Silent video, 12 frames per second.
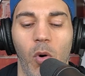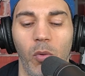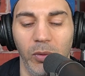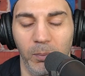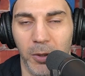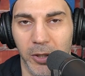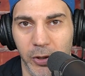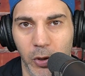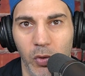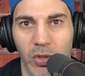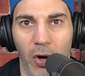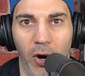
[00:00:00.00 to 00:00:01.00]
won't
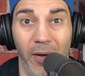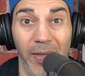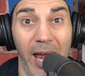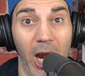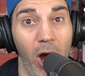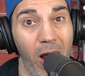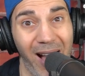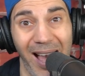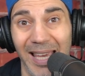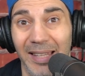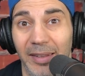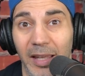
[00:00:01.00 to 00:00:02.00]
produce on that
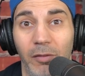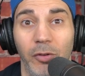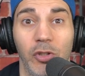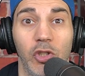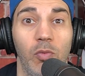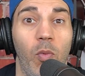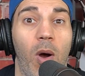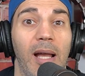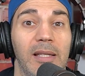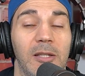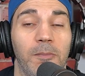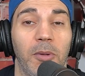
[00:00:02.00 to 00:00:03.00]
high level that you
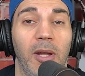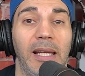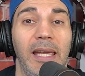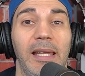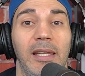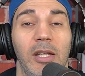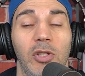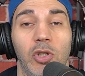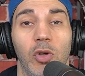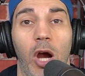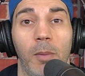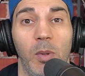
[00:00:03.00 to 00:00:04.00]
want to plug in into
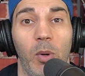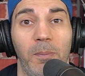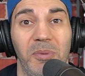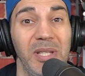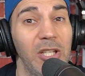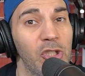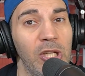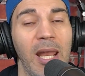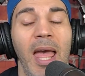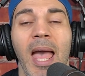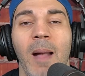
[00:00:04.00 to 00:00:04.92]
your RB1 position.